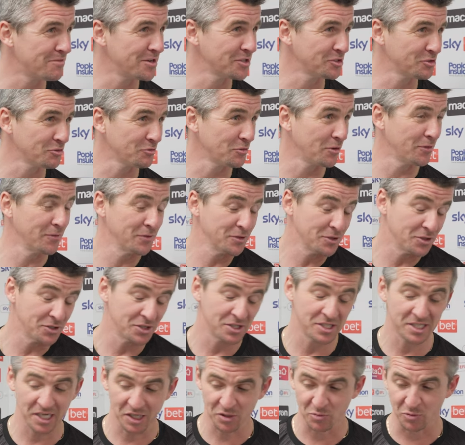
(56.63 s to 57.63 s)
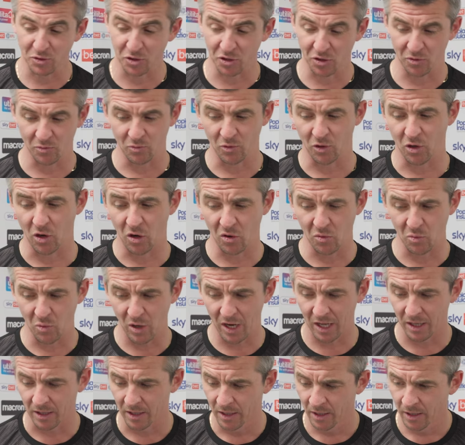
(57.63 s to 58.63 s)
Bristol Rovers, because it says we're going
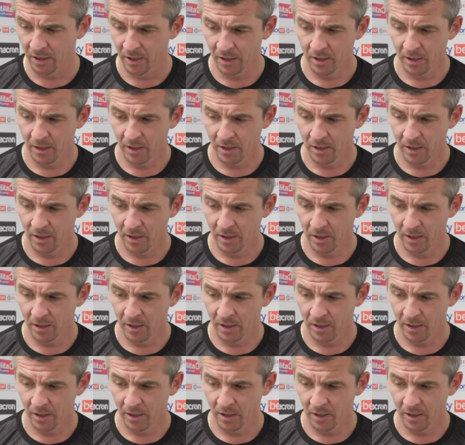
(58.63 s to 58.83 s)
well.